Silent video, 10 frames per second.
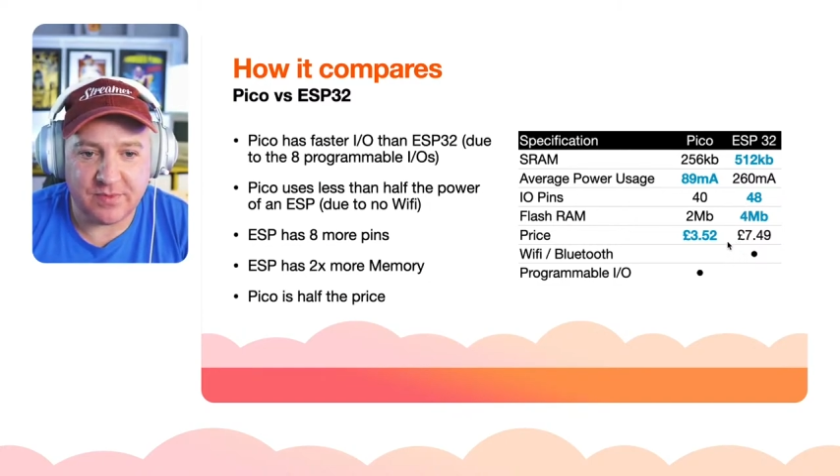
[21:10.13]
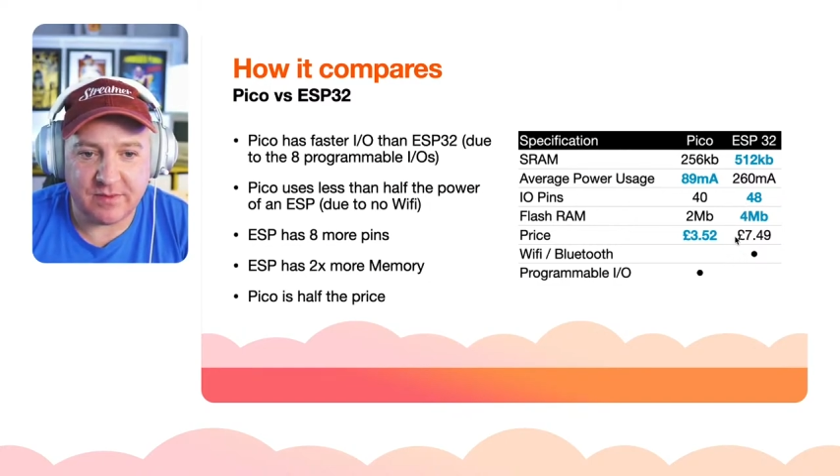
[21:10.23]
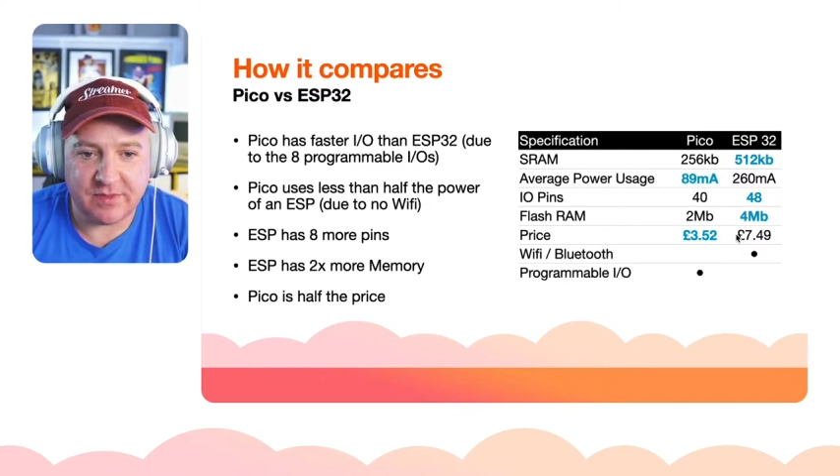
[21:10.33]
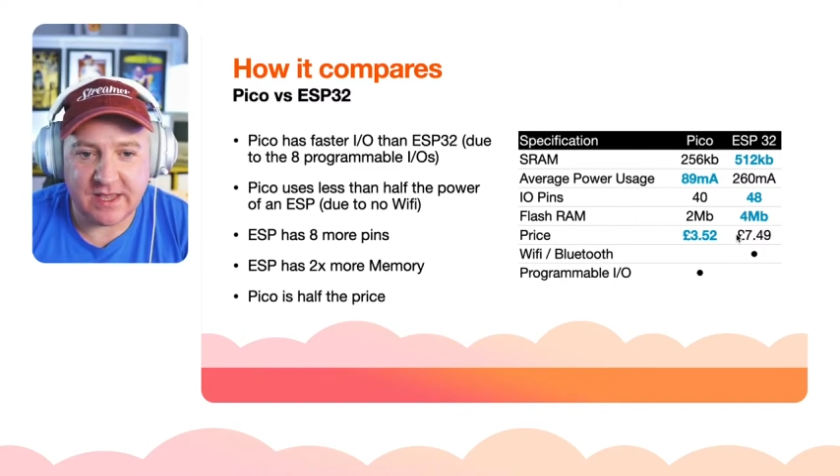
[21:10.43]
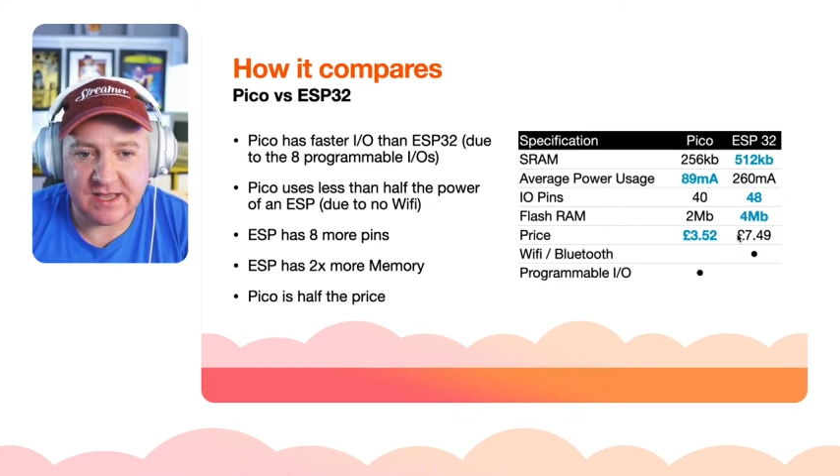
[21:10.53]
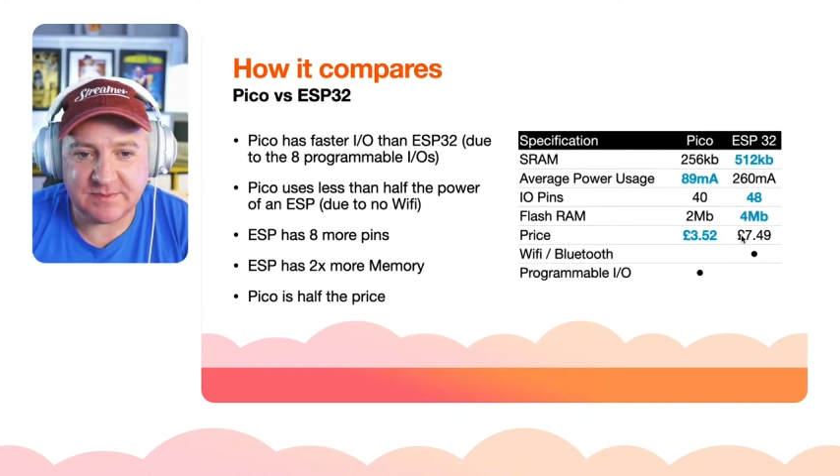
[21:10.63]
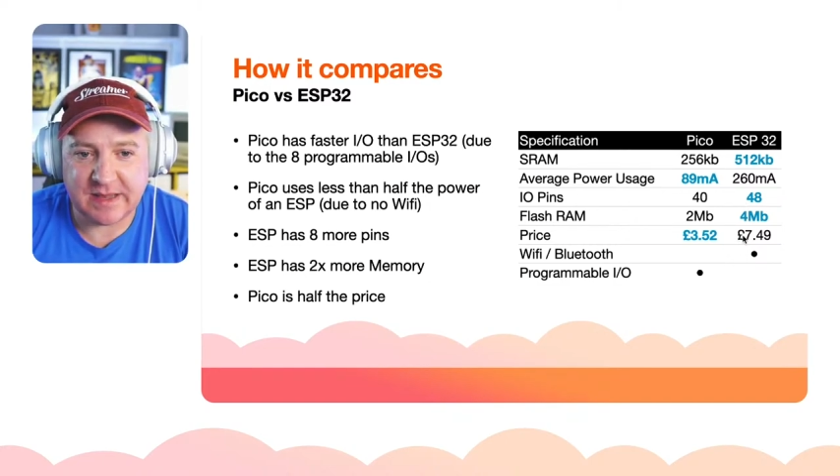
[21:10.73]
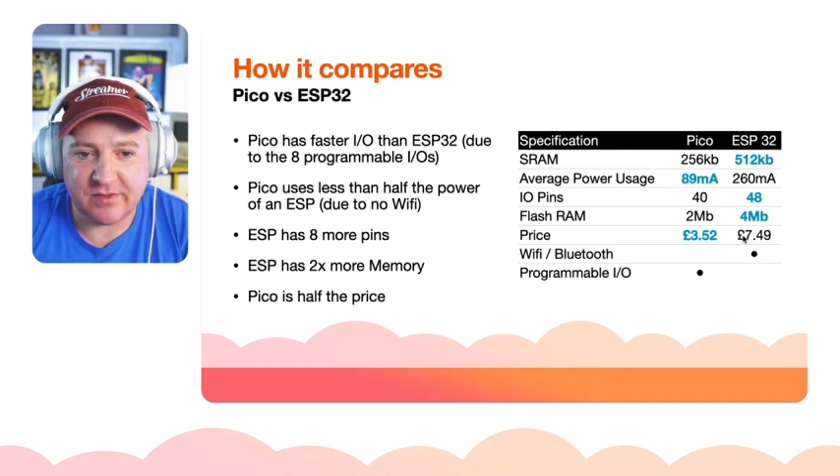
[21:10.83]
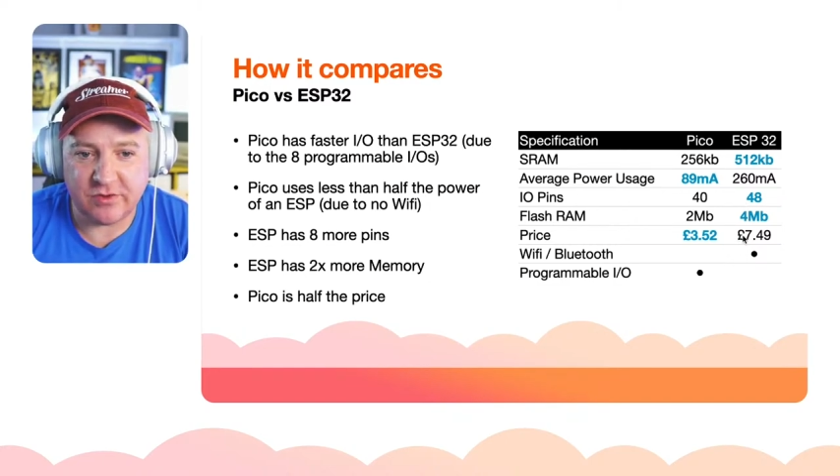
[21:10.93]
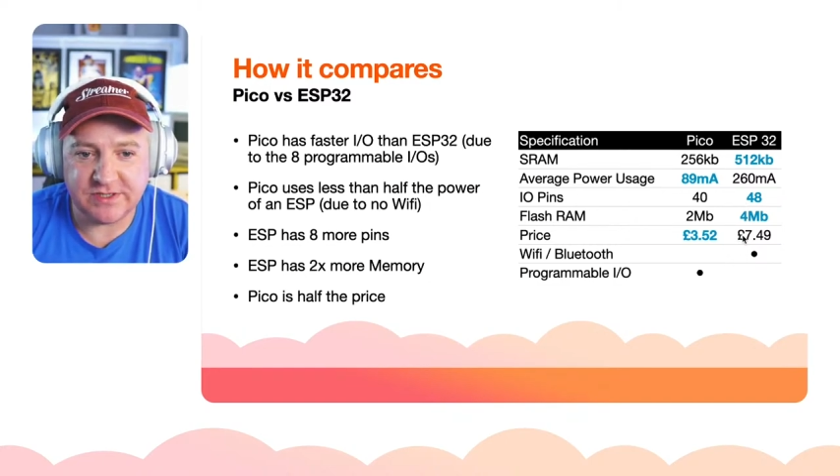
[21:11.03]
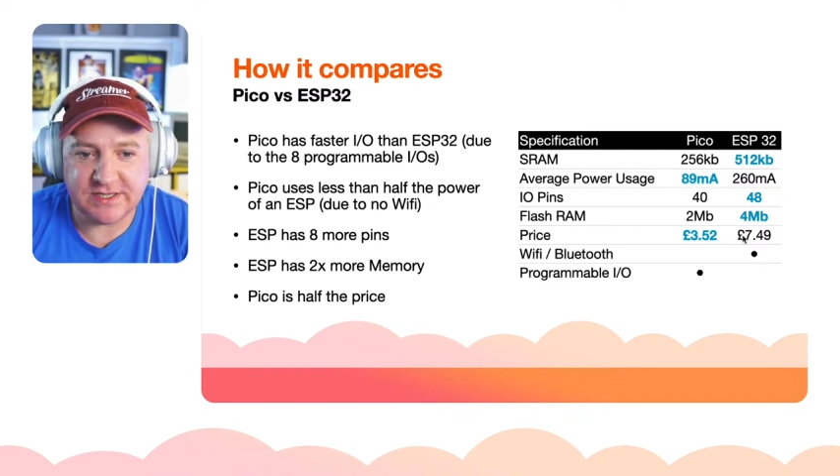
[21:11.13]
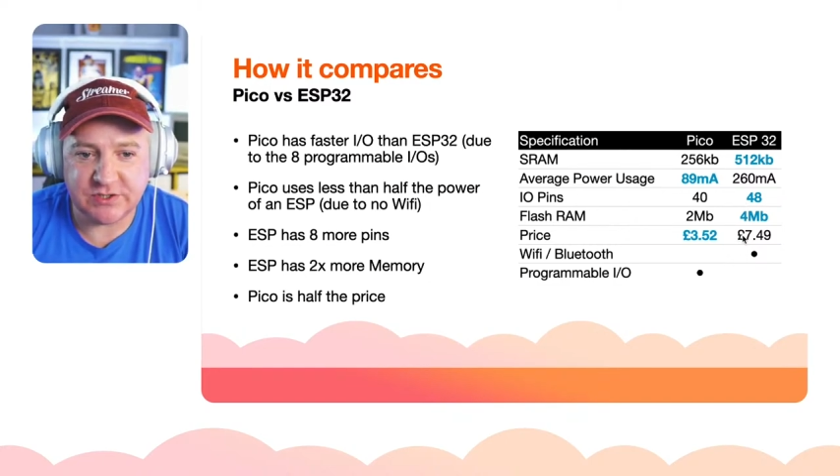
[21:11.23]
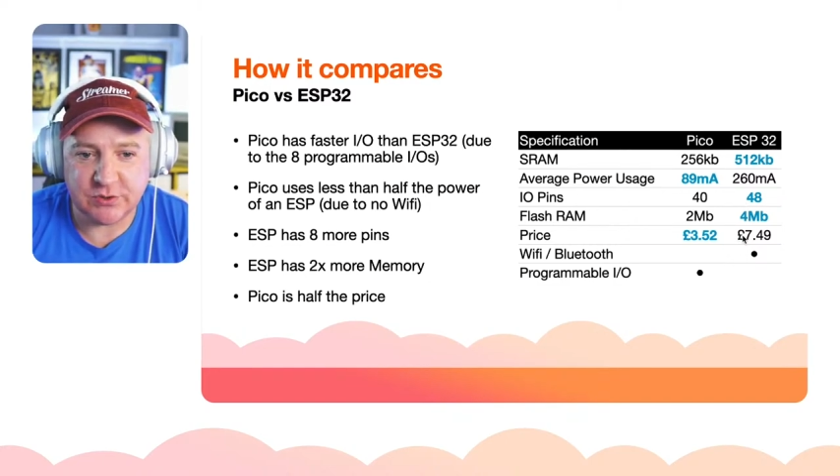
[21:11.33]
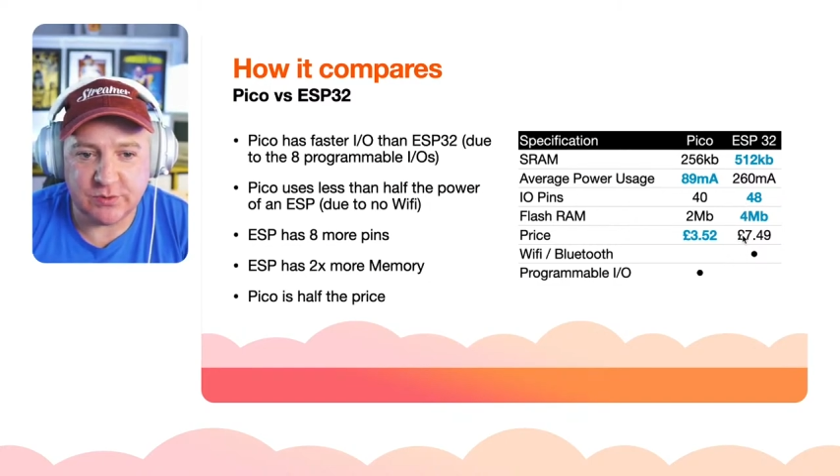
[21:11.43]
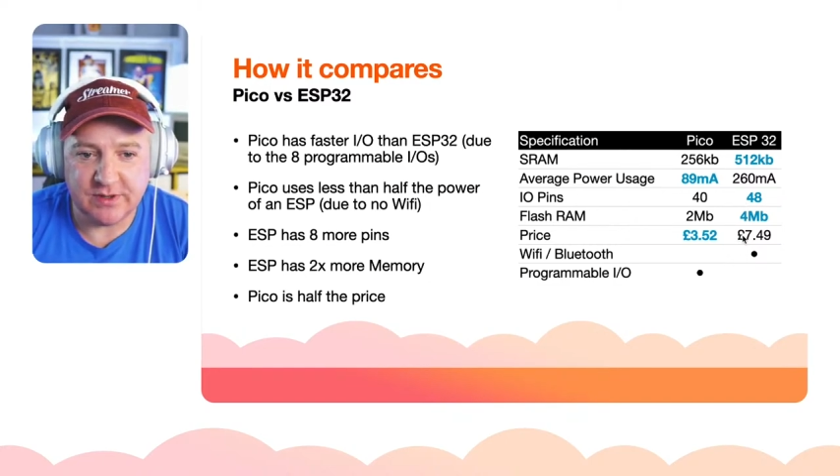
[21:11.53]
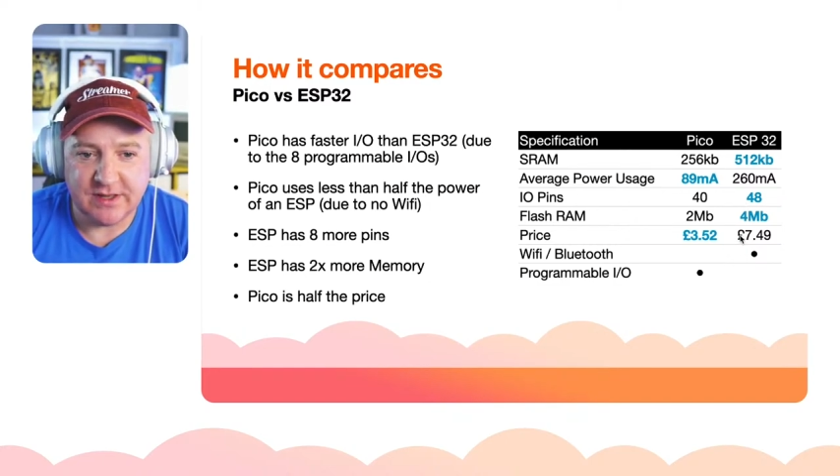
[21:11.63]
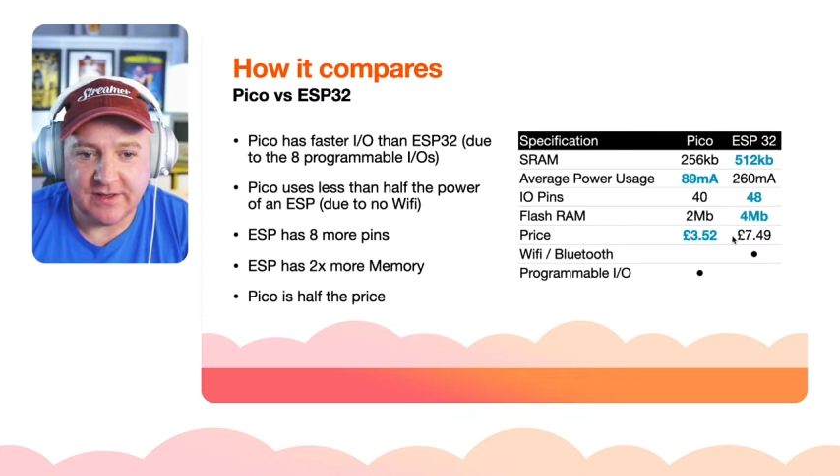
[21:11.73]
ESP32, if